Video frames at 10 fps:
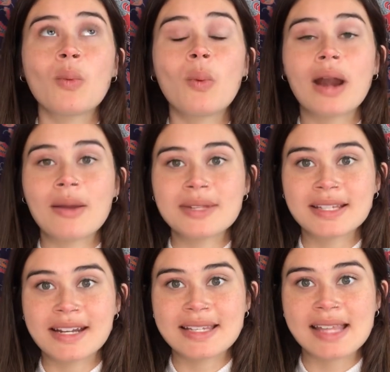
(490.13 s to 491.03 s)
what I
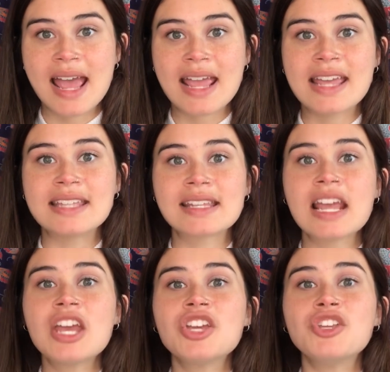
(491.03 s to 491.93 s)
was going to say is
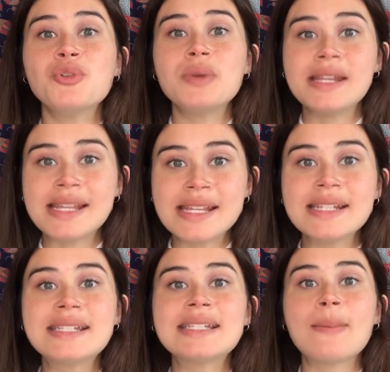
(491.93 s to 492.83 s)
you
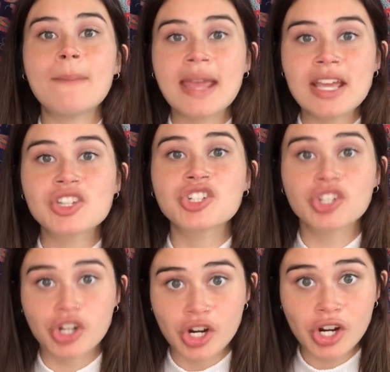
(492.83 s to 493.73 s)
need to make
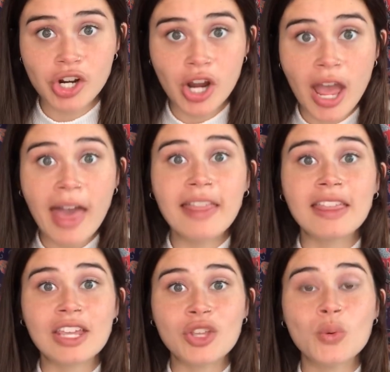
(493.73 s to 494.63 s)
sure
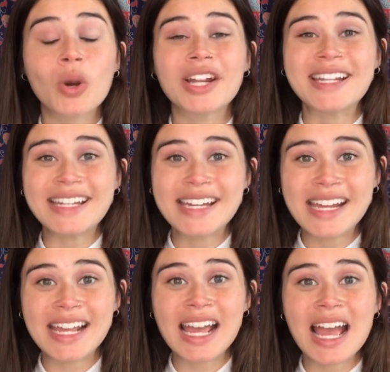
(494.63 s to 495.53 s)
that you are
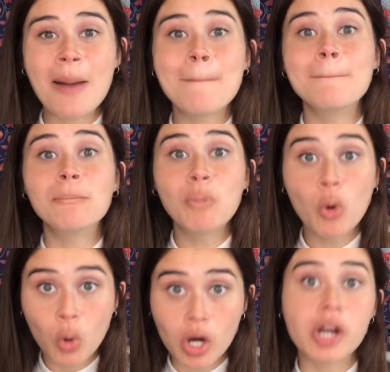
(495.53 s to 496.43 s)
eating
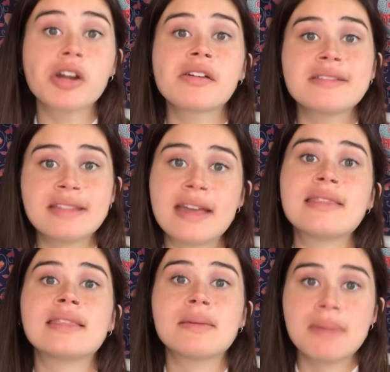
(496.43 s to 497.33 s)
more
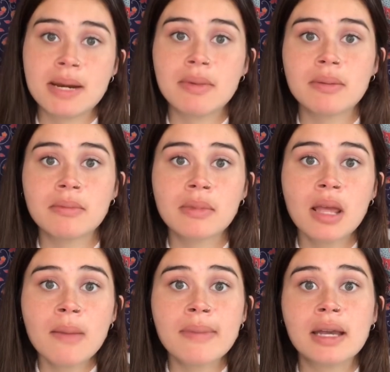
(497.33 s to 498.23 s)
than the minimum,
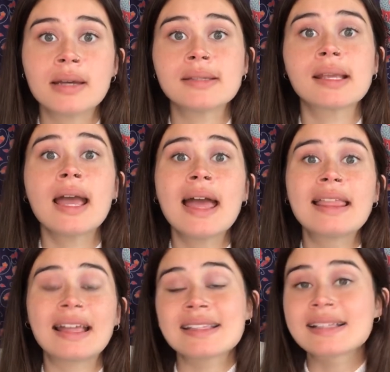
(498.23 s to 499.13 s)
because
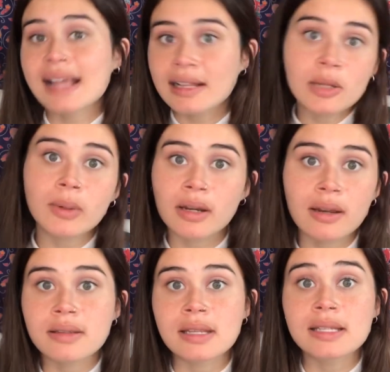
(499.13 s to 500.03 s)
that's exactly what it
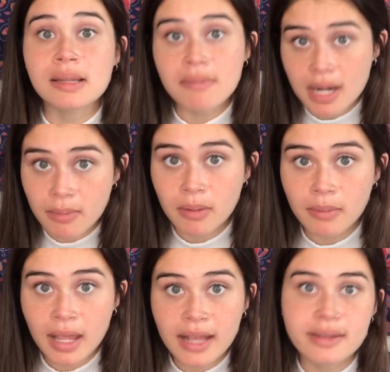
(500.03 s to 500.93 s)
is. It's a minimum.
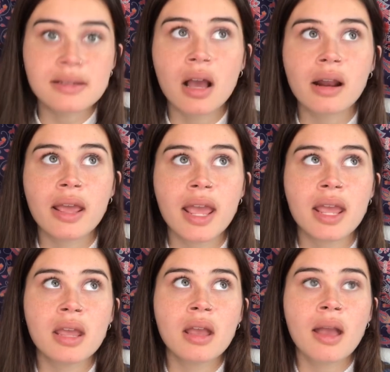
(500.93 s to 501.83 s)
It's not
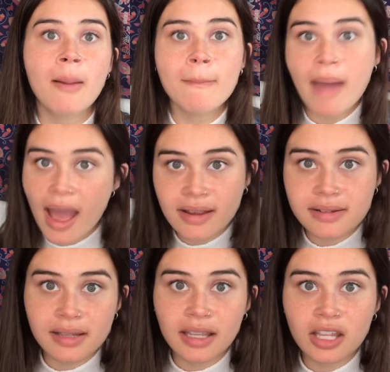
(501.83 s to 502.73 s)
a
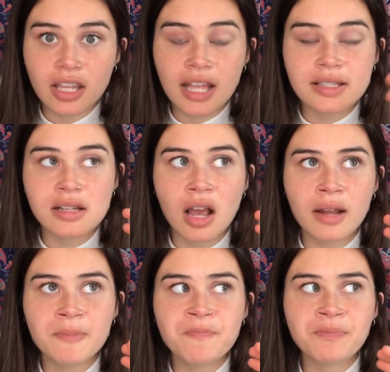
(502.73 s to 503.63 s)
max. Like, it's not,